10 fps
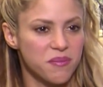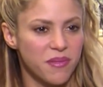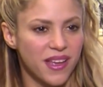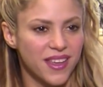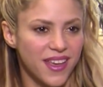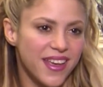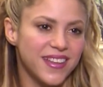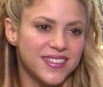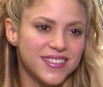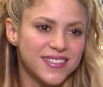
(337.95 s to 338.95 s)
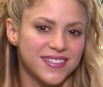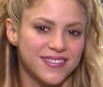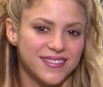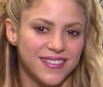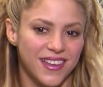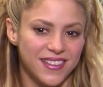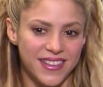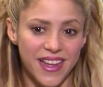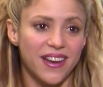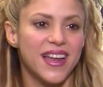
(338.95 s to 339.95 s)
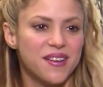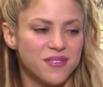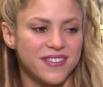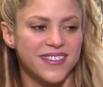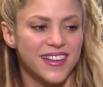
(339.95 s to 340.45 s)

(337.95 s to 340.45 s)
my kids at their level.